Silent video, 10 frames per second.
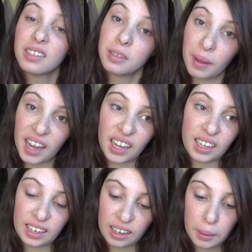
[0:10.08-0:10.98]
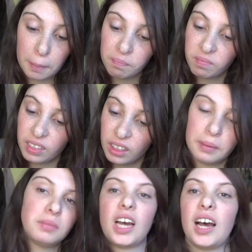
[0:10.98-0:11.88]
Spain
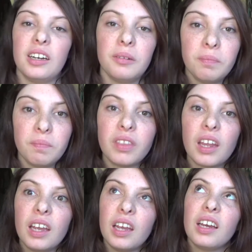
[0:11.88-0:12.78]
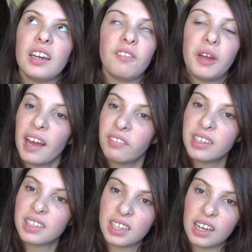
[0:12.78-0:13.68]
Lip Tar. If you
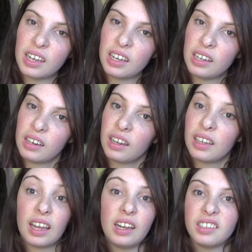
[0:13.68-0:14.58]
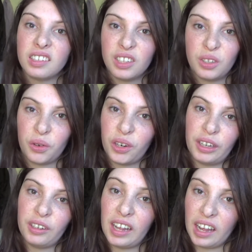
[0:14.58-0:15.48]
haven't seen Kia's
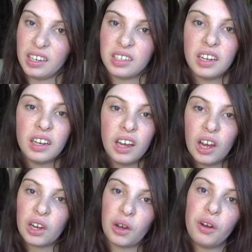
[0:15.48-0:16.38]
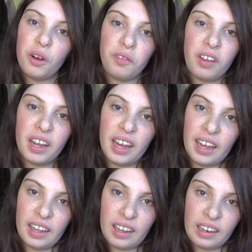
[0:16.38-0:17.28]
tutorial yet, go over
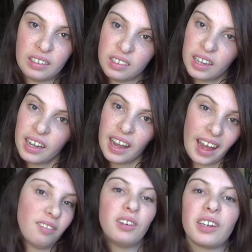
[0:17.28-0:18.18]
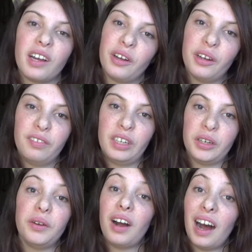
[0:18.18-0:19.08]
and have a look at her
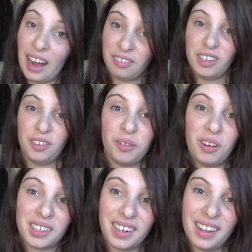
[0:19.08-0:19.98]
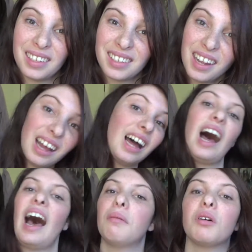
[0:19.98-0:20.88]
video after you've watched this.
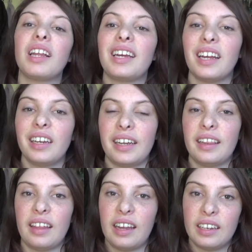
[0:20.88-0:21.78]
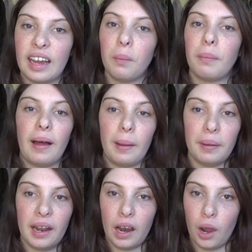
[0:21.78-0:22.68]
I will link it in the down bar
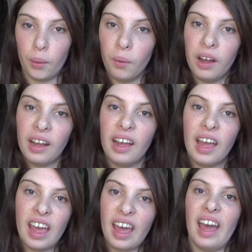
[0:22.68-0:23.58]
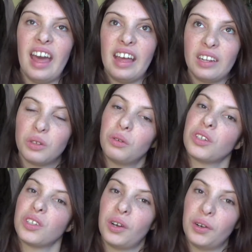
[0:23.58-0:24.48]
below, and
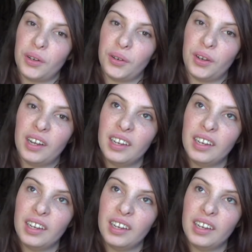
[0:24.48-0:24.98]
also